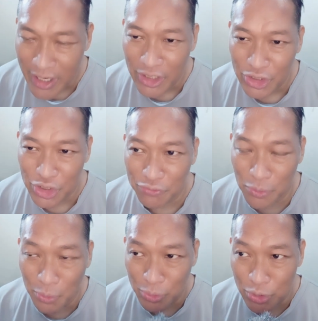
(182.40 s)
she
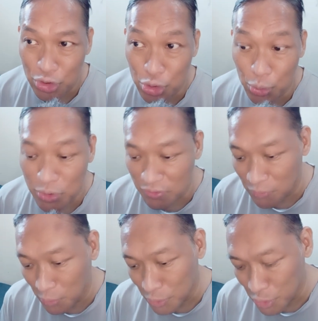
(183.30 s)
focused, Josie
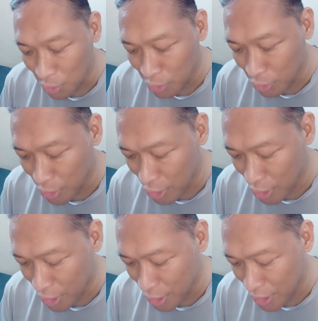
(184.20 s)
focused on
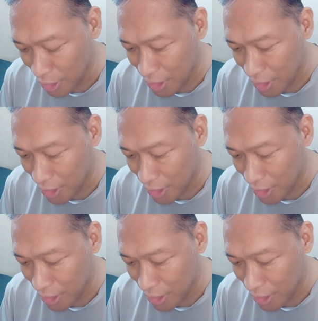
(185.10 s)
her,